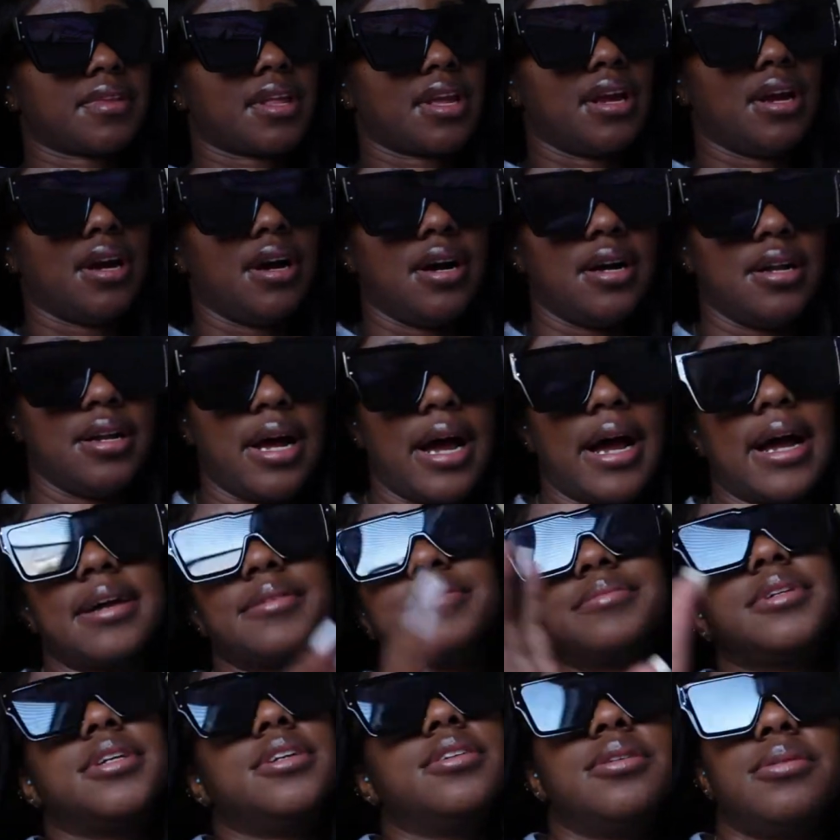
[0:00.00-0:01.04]
Y'all,
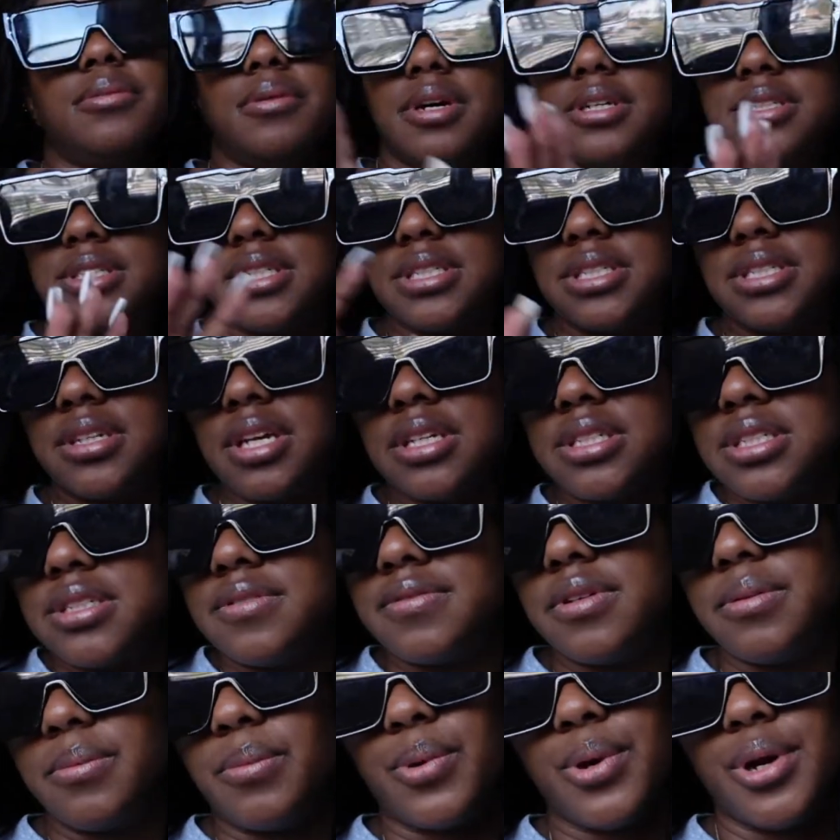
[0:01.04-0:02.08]
you know what? It's not
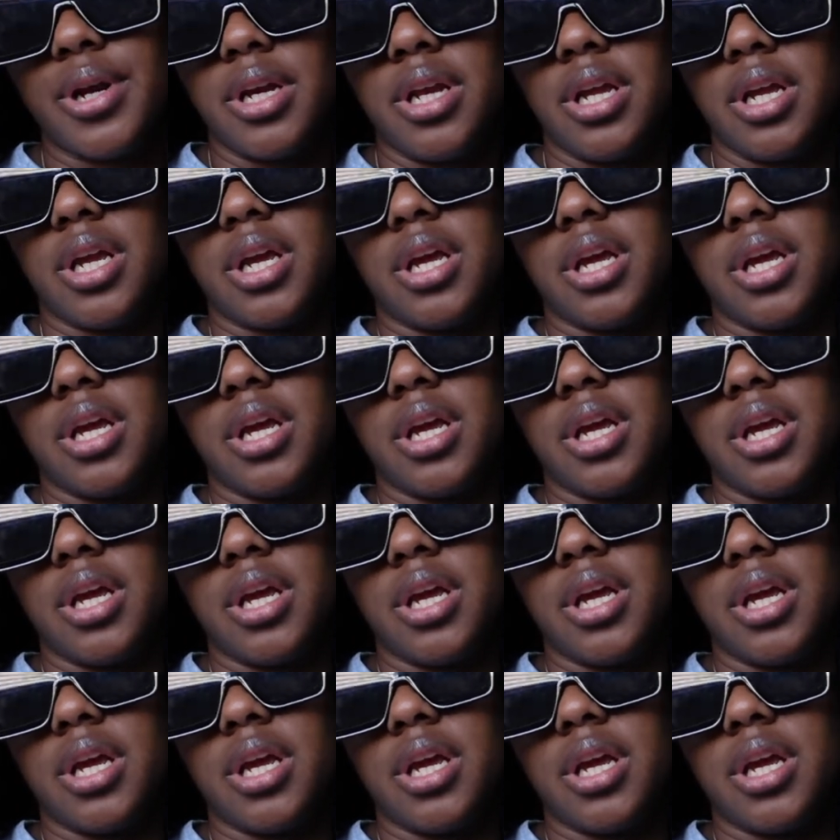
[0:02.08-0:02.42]
even morning